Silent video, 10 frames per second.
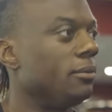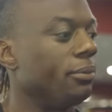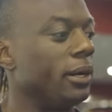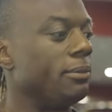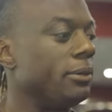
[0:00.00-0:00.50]

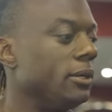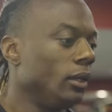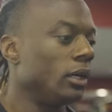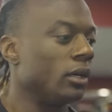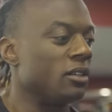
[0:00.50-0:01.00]
prep.
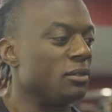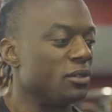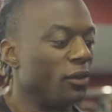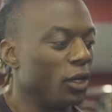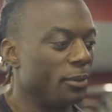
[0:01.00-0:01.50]
Get as
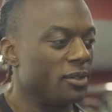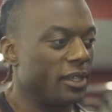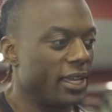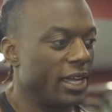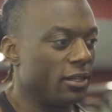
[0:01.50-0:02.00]
much volume as
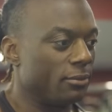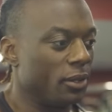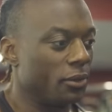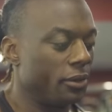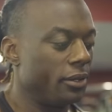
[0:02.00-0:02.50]
I can in
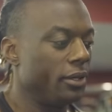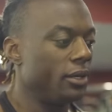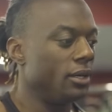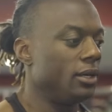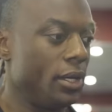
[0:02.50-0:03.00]
both.
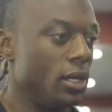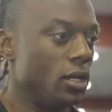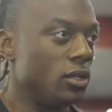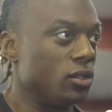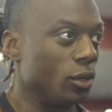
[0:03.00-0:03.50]

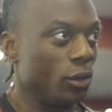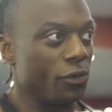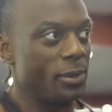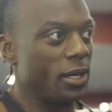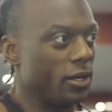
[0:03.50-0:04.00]
So going
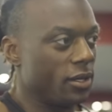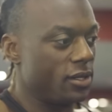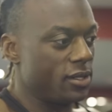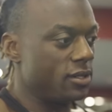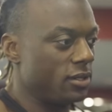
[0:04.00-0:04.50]
from here,
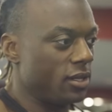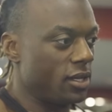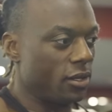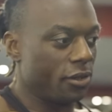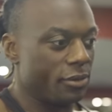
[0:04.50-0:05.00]

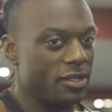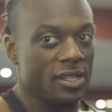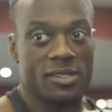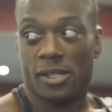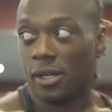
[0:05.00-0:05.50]
here, three
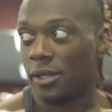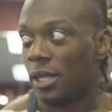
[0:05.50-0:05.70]
sets here,